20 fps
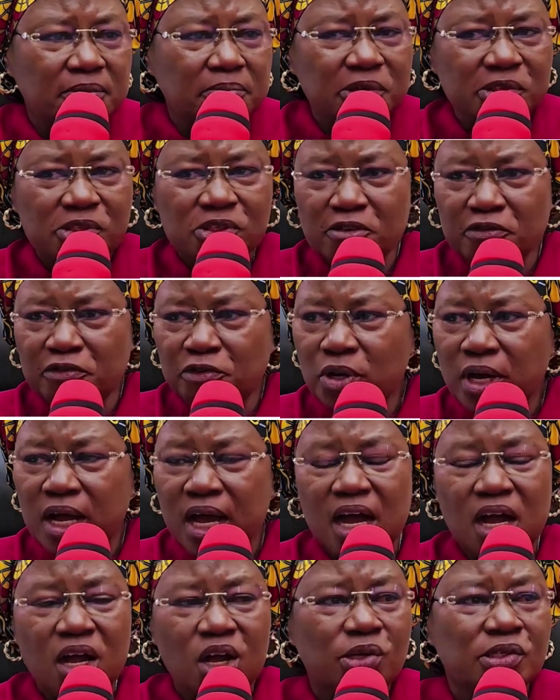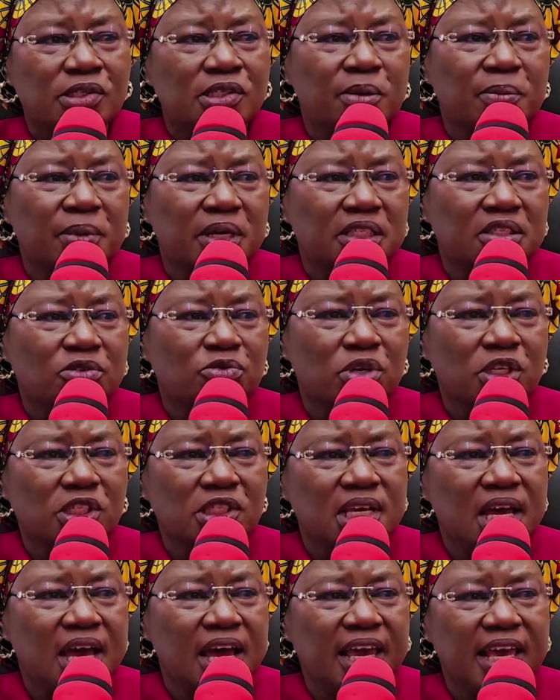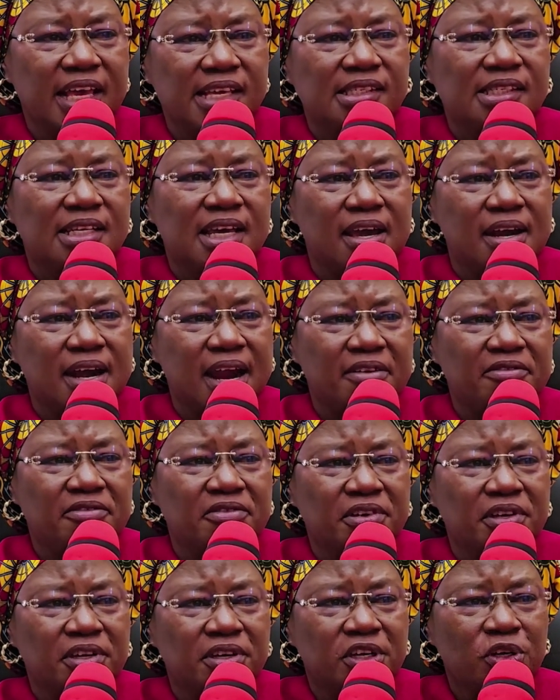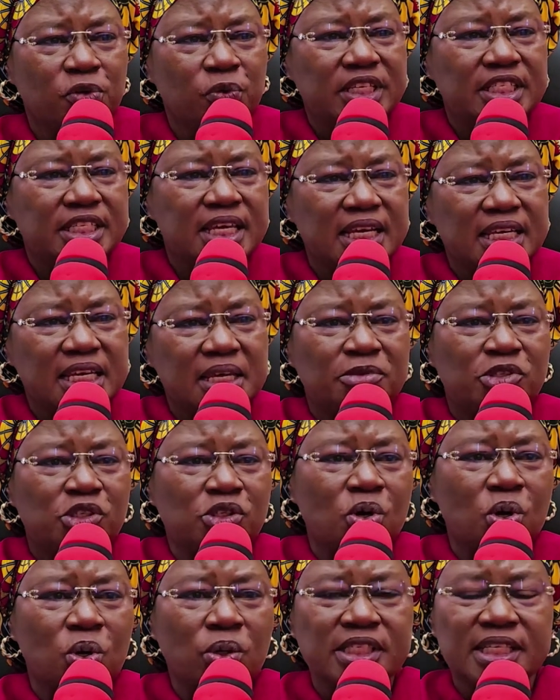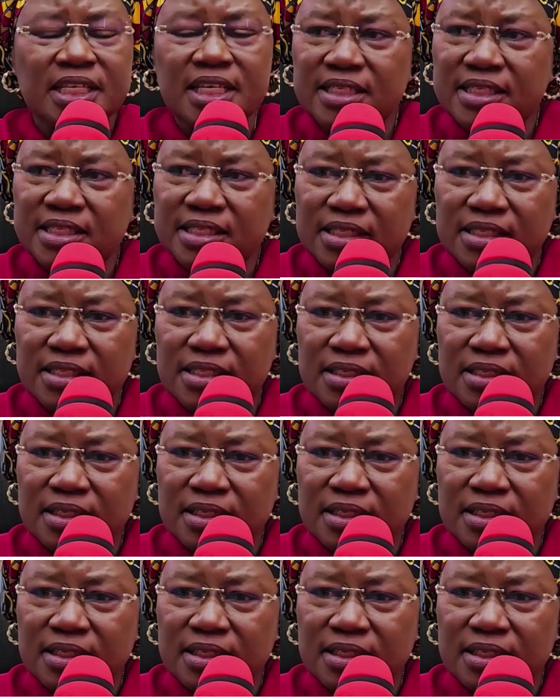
Most of you are our customers. Once our guests arrive, we take them to your hotels.